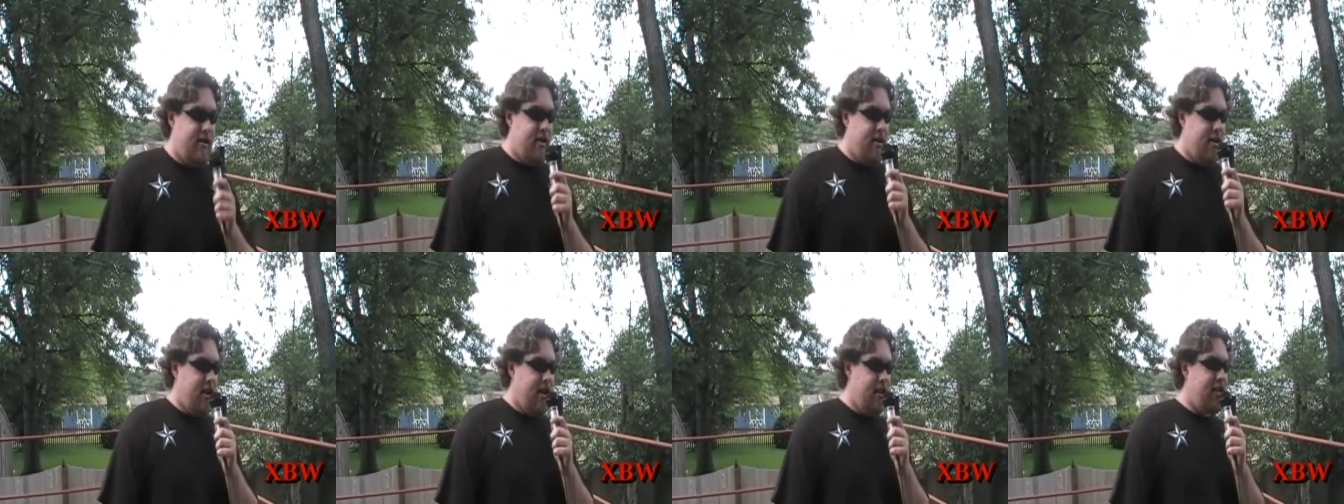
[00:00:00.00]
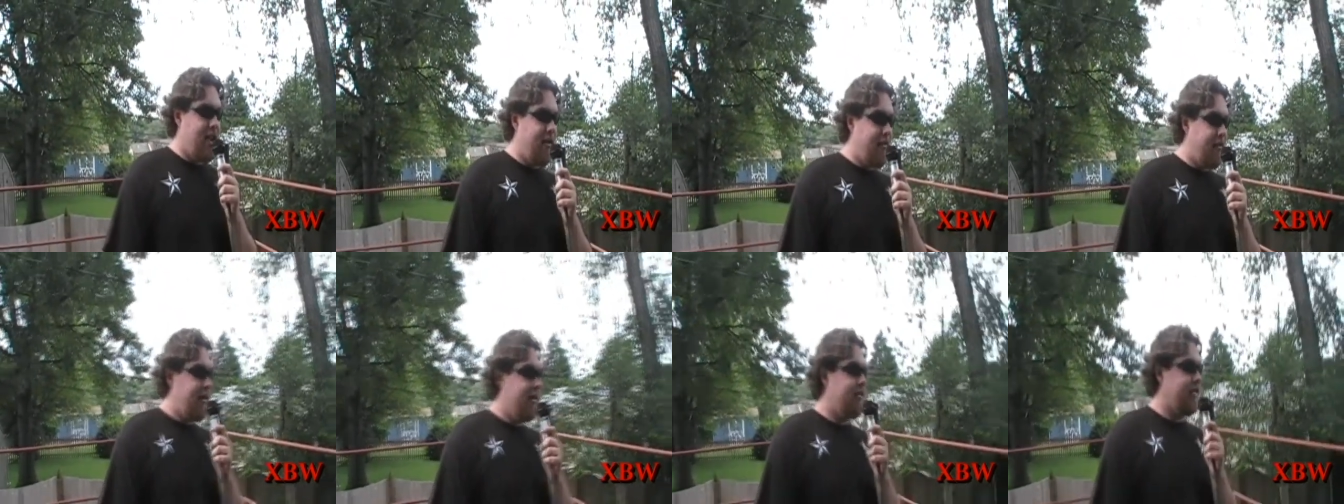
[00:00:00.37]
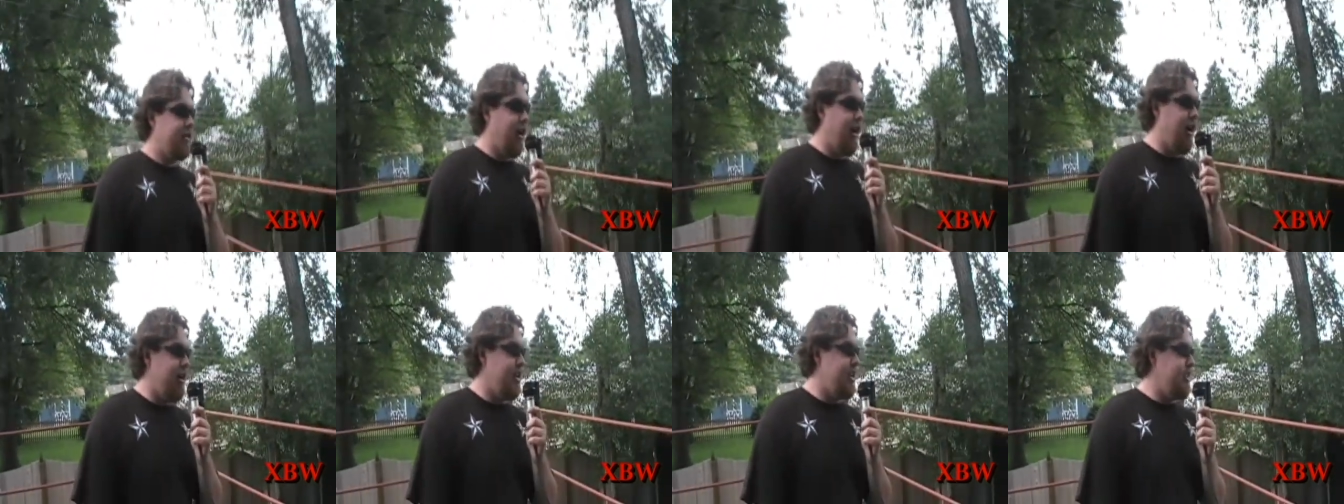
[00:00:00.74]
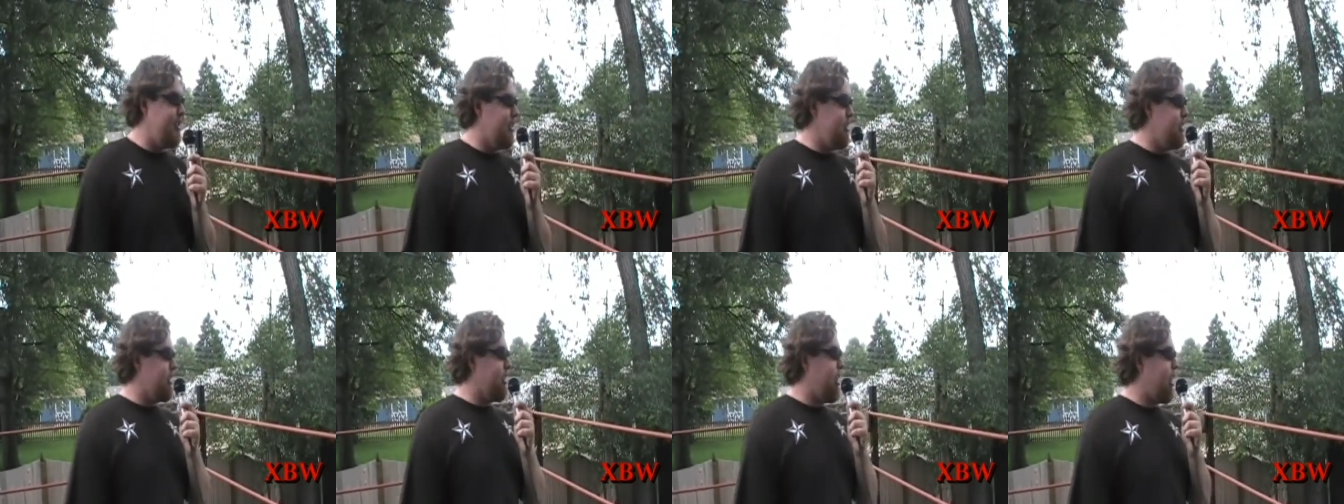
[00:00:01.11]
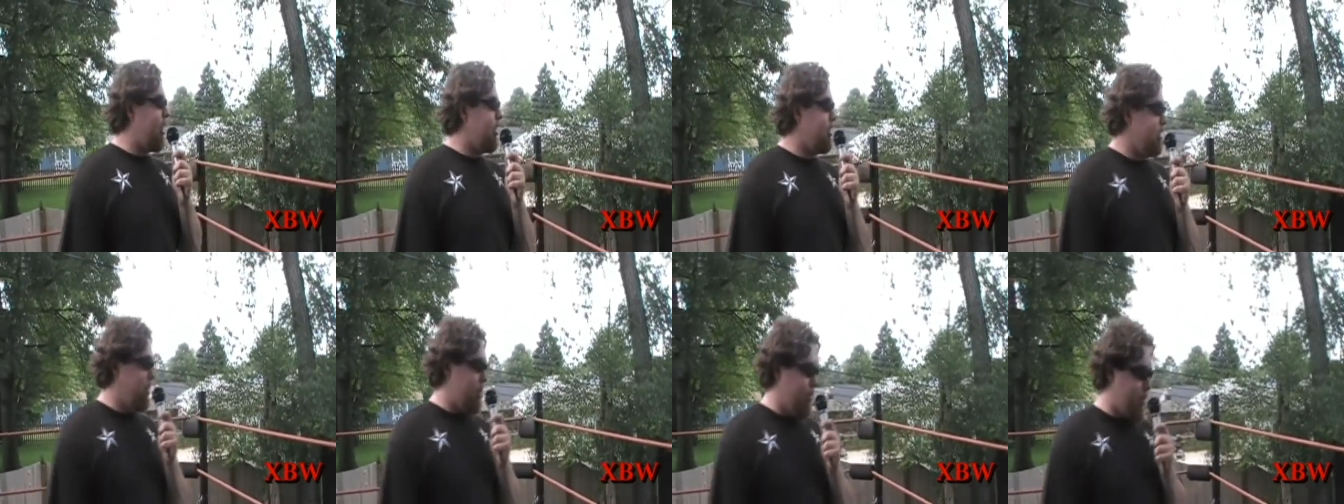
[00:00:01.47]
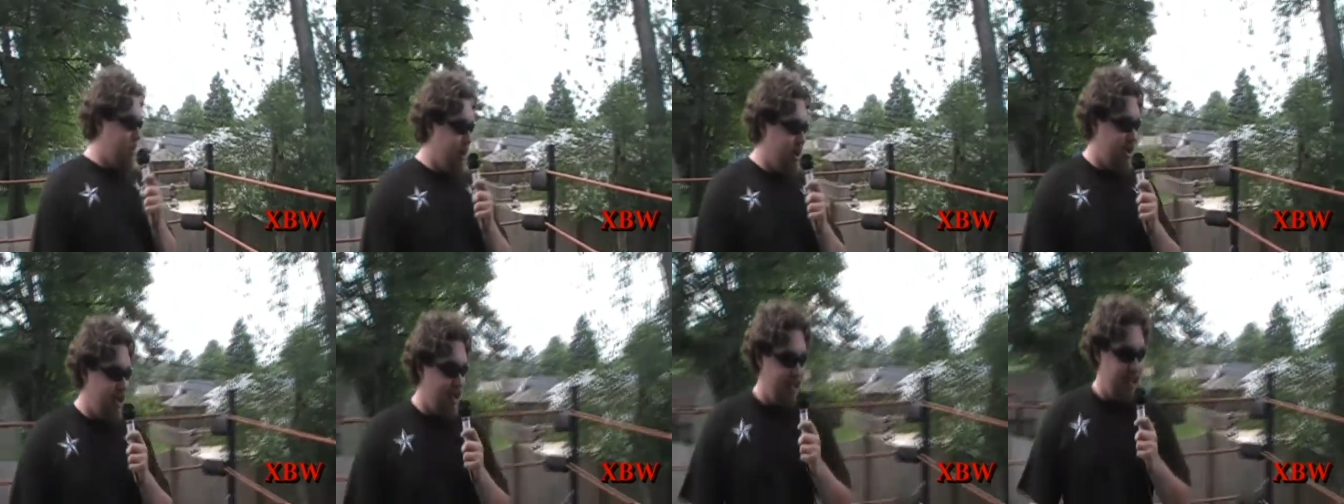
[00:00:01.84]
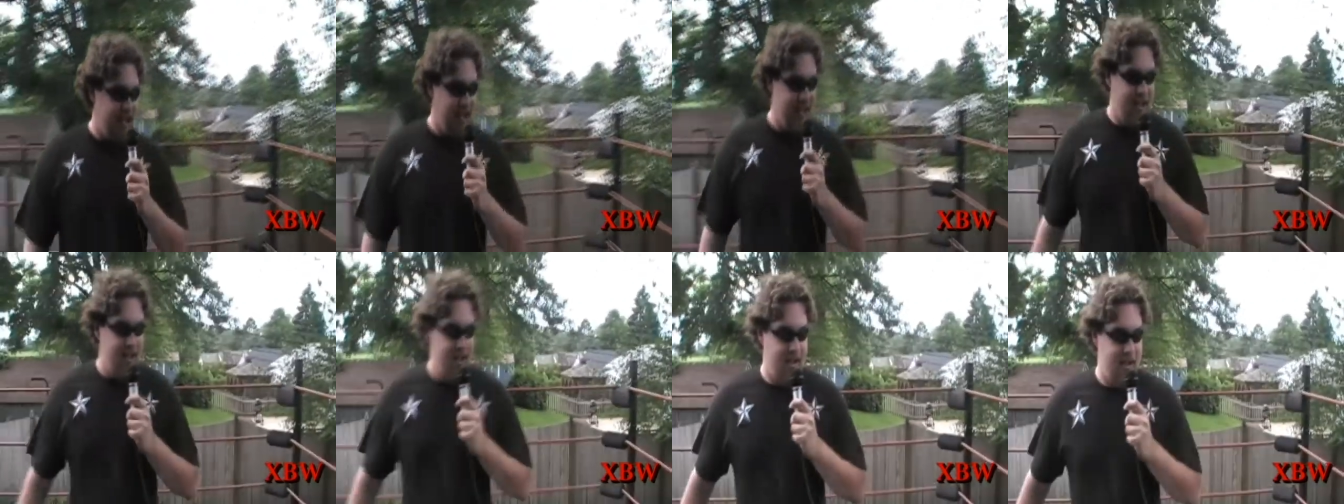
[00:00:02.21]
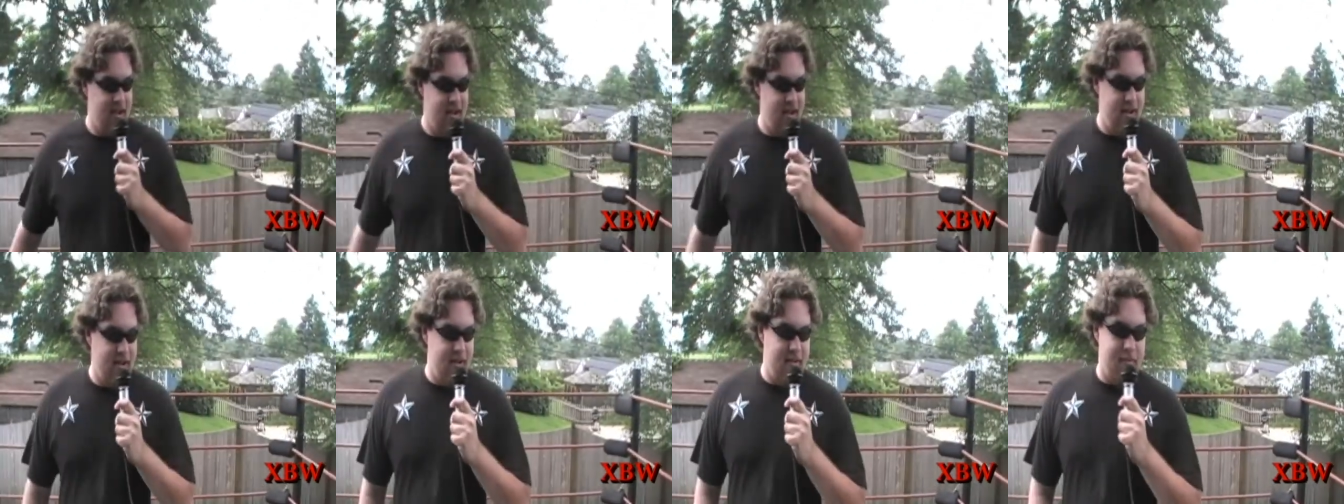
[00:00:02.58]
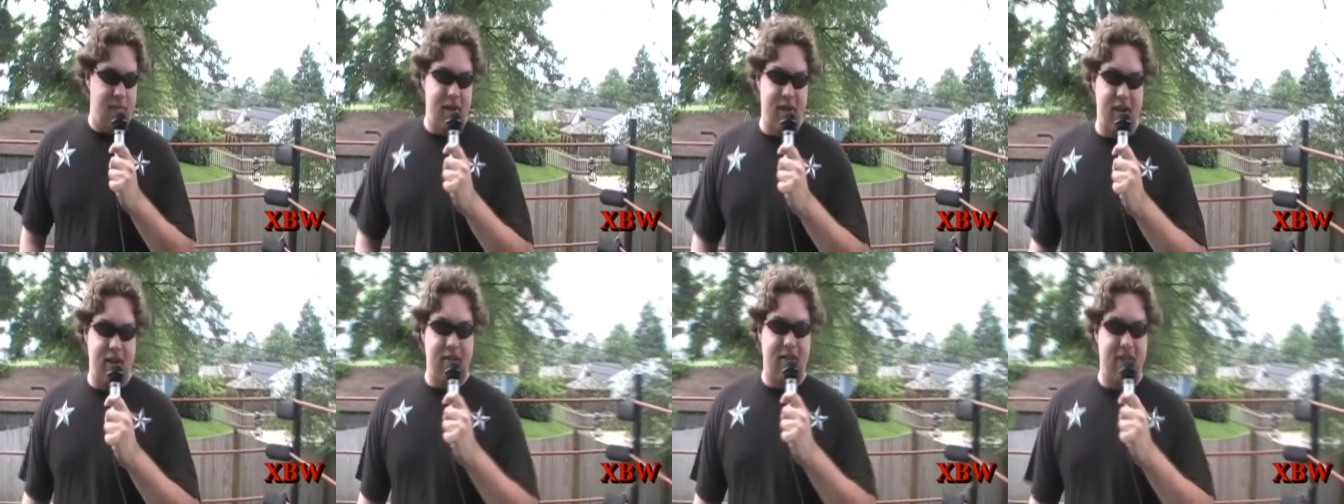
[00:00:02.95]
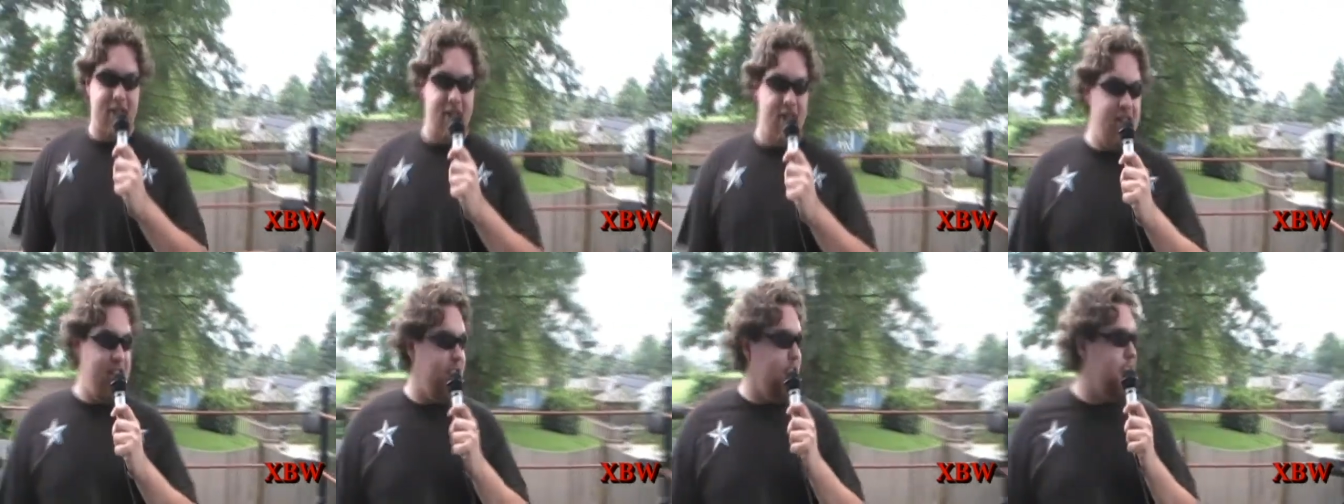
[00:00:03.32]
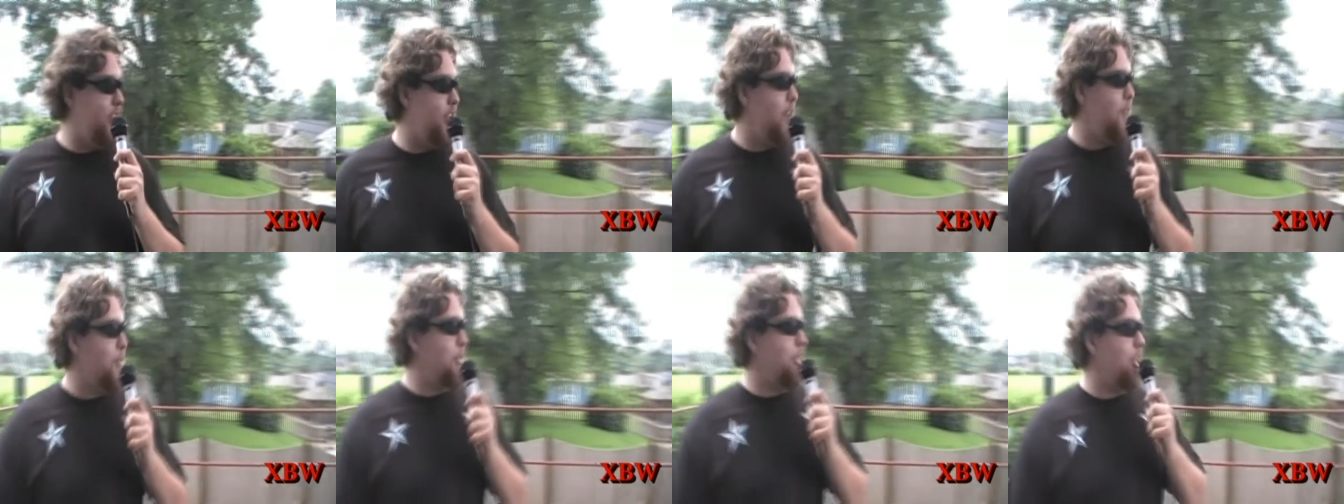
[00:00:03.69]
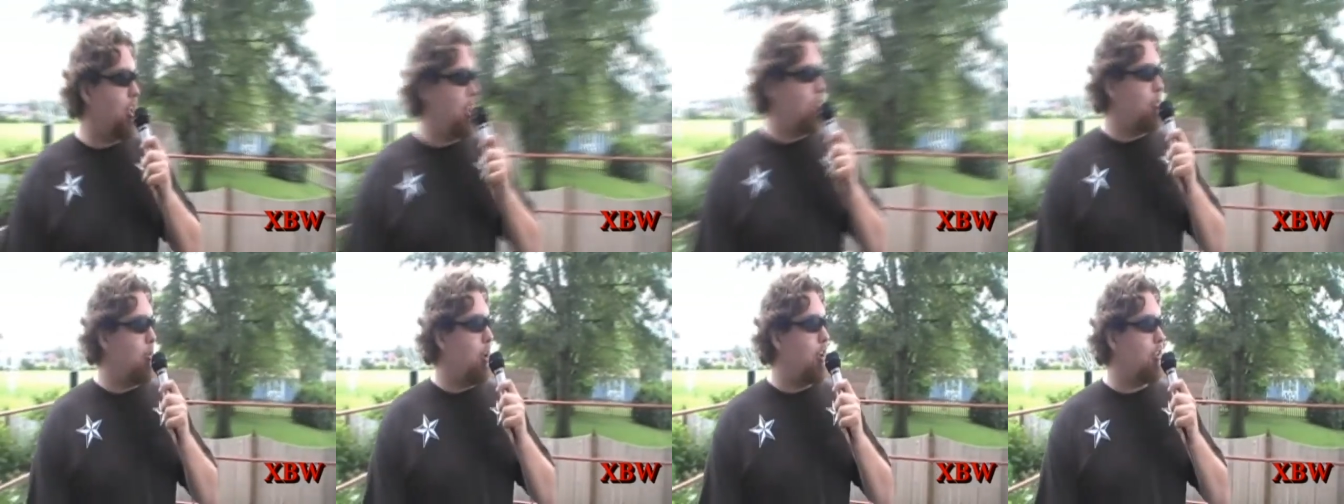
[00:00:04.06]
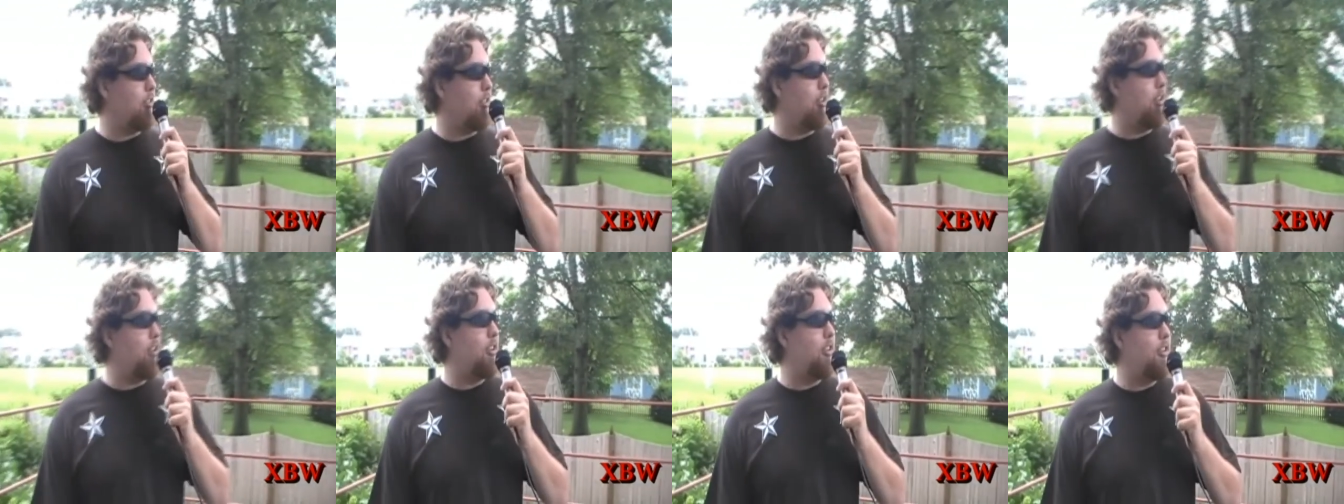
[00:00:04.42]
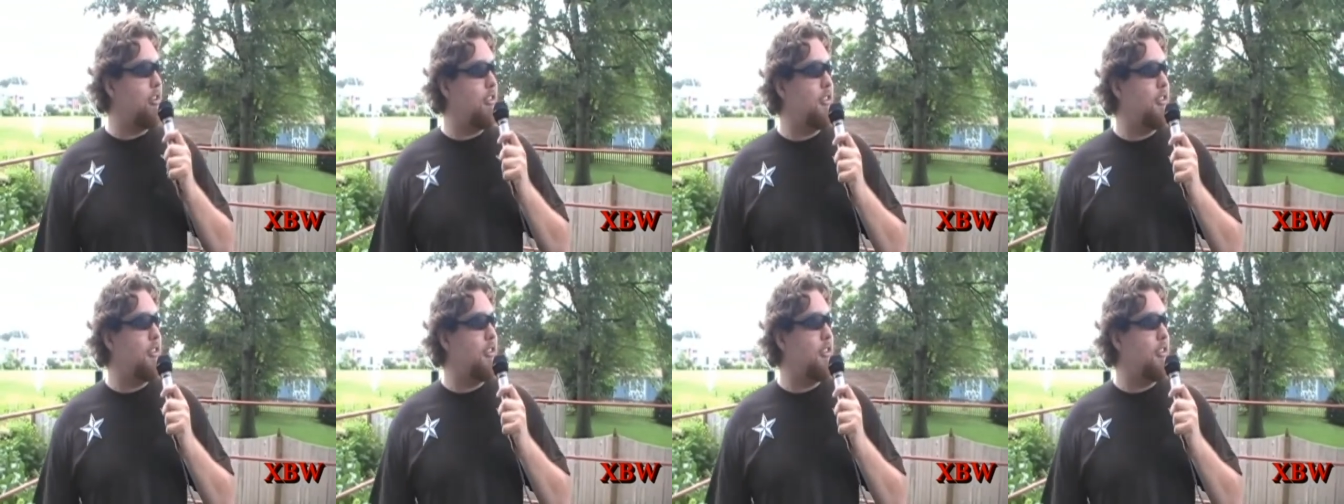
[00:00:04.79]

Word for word: He definitely saw it, and he didn't care. You know why? Because you know, he's in it with Eddie Drexler.